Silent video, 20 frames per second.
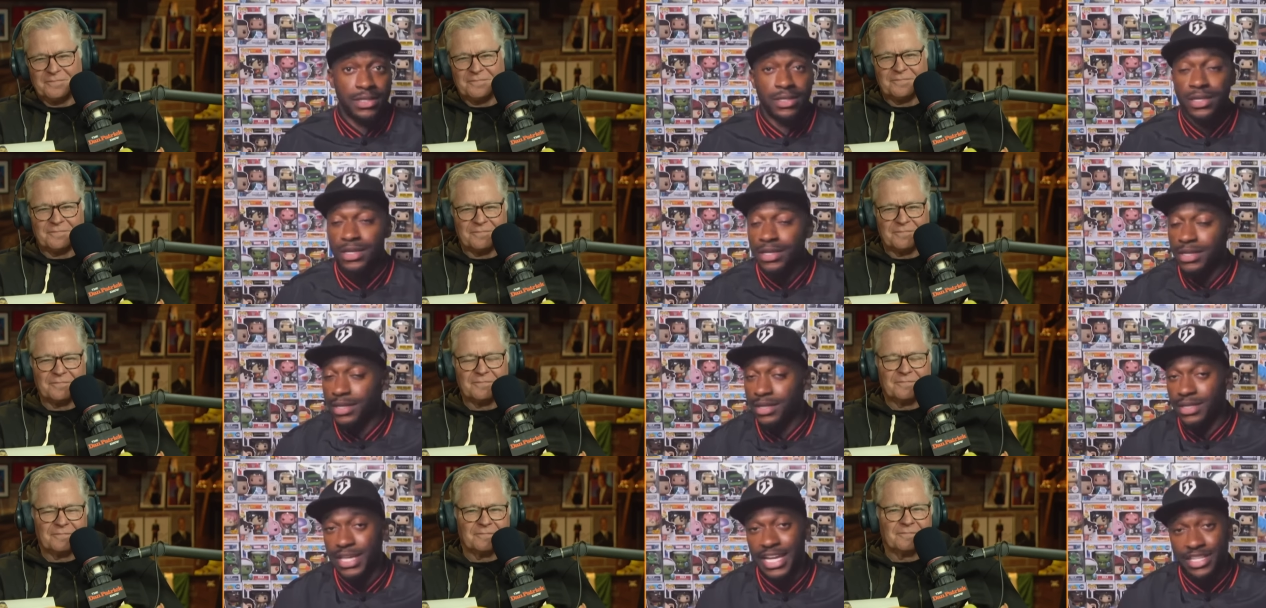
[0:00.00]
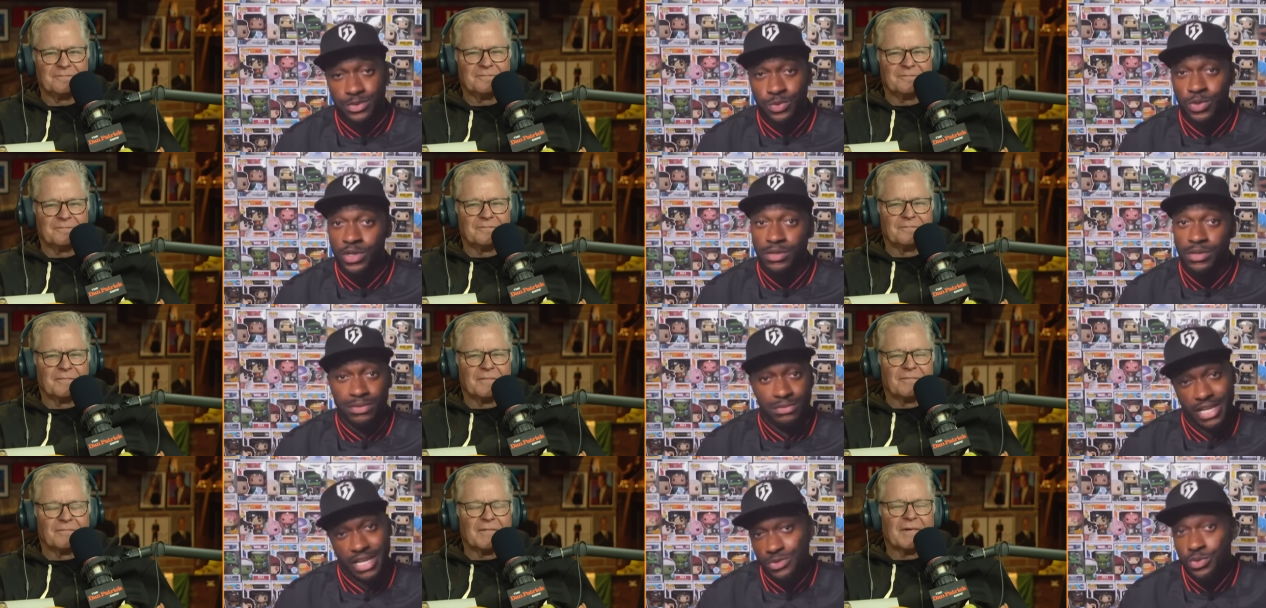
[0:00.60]
Speaker 1: That's what that's
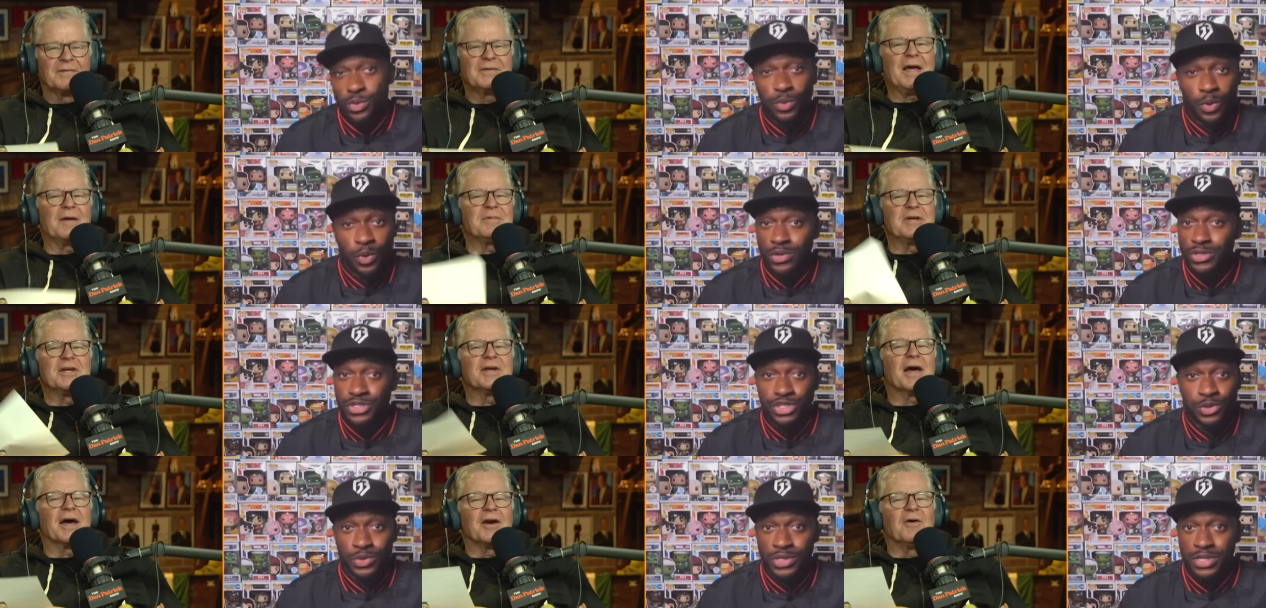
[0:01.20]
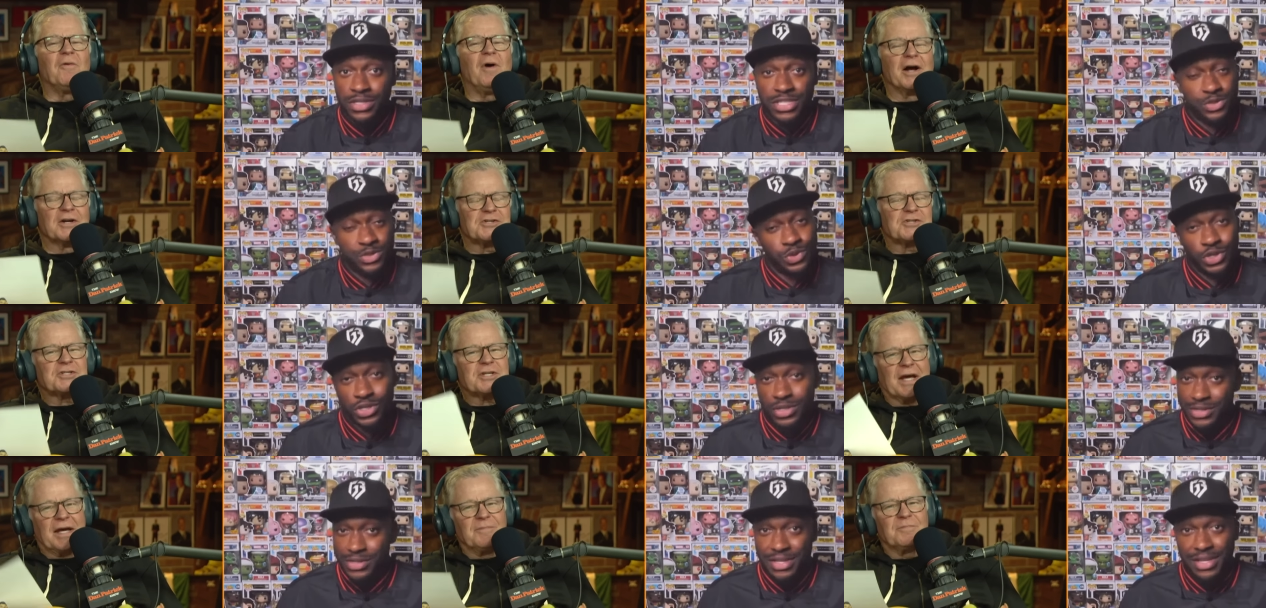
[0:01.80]
what Warzone. Yeah, but you got to watch
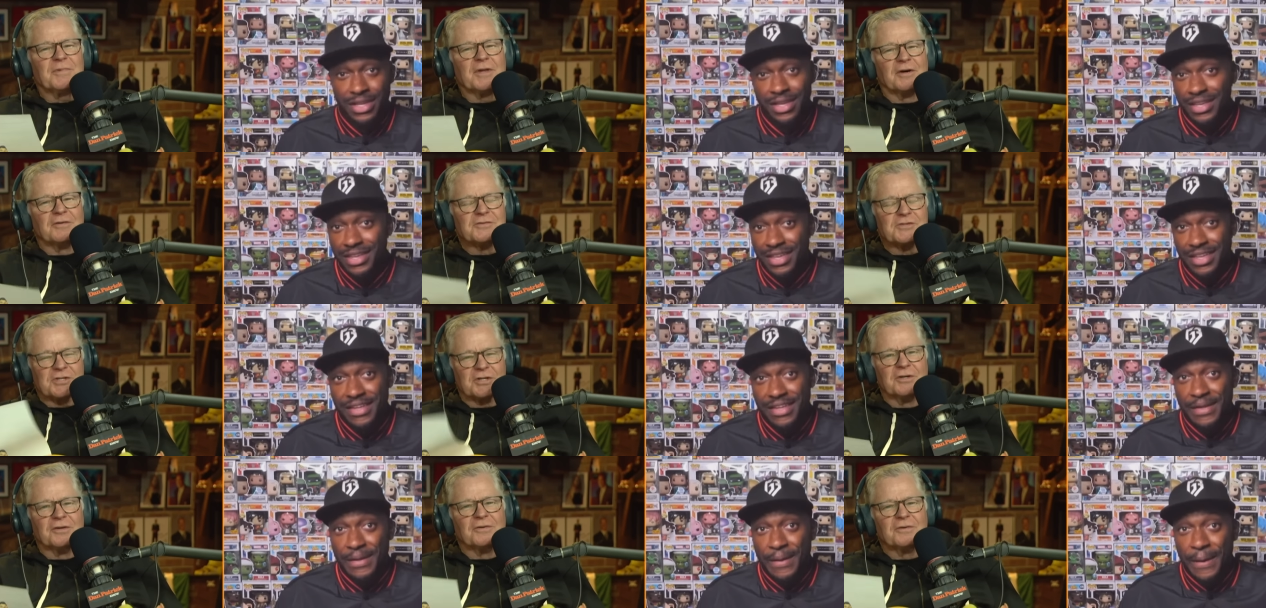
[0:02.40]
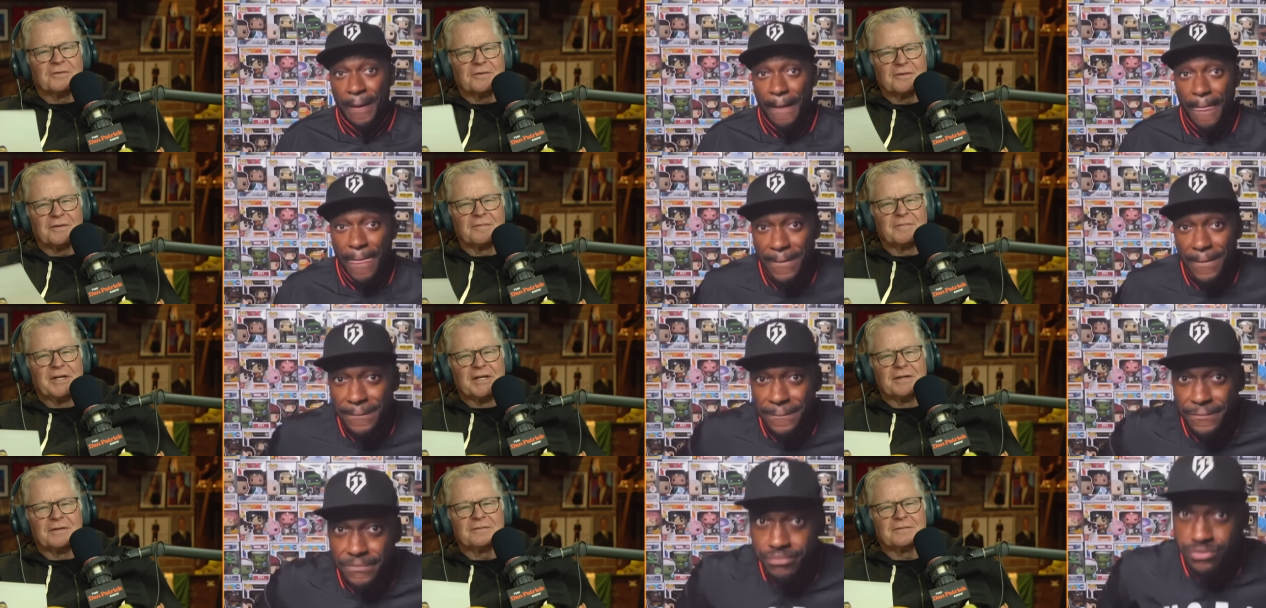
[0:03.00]
tape though too. I
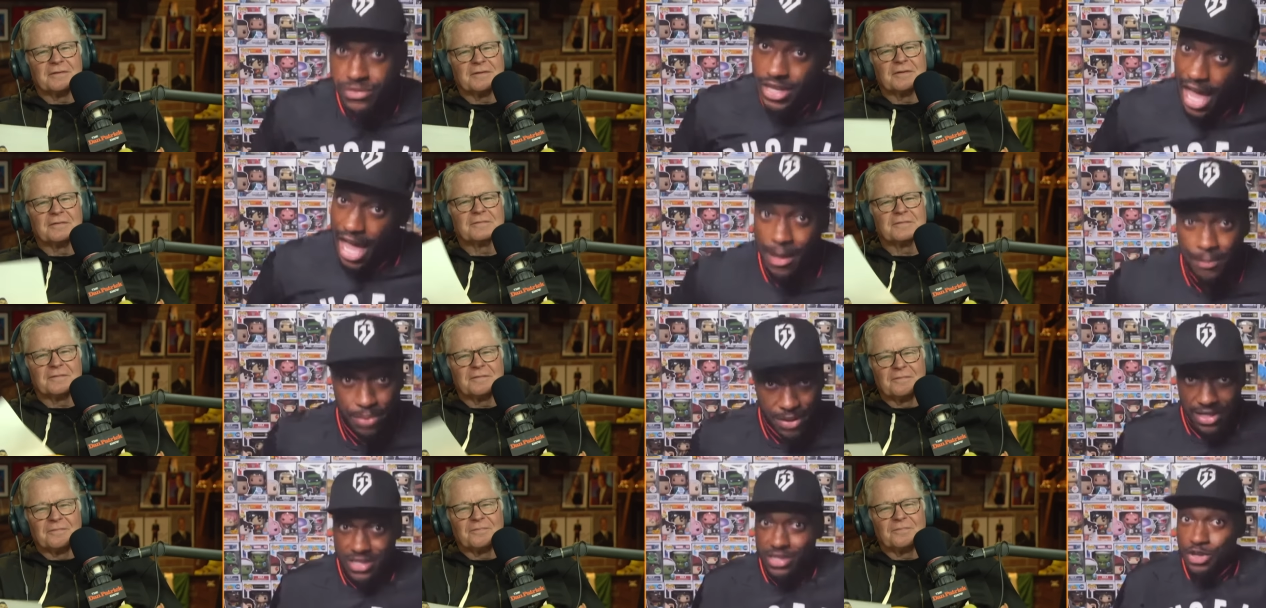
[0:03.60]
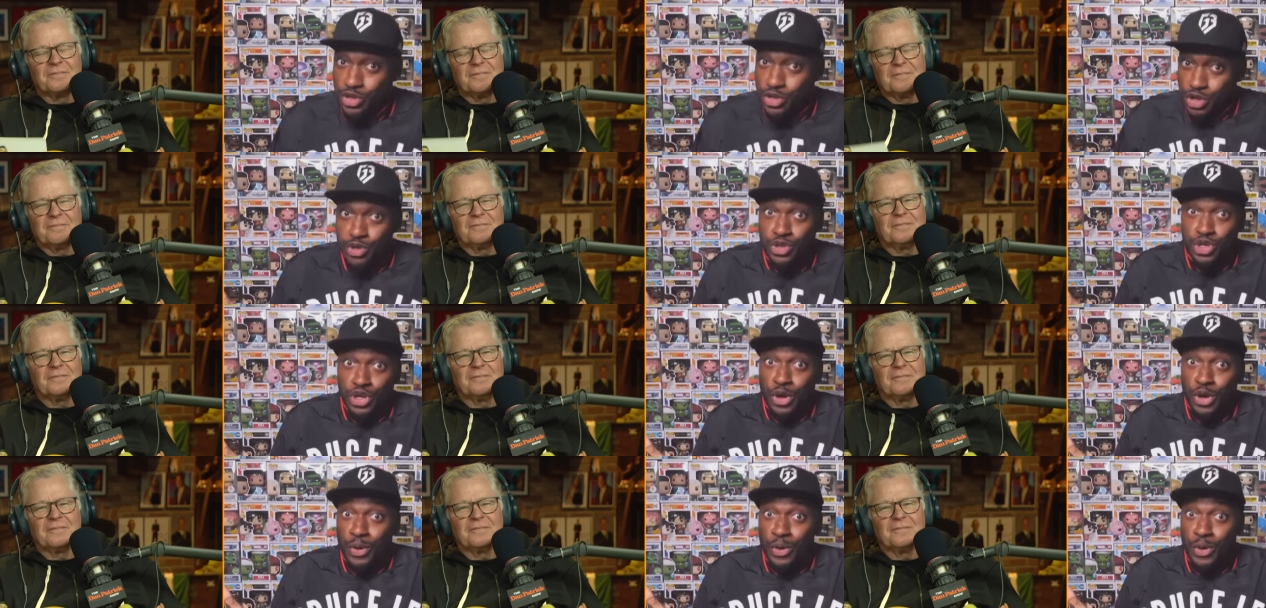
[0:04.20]
mean, yeah, but you, you do,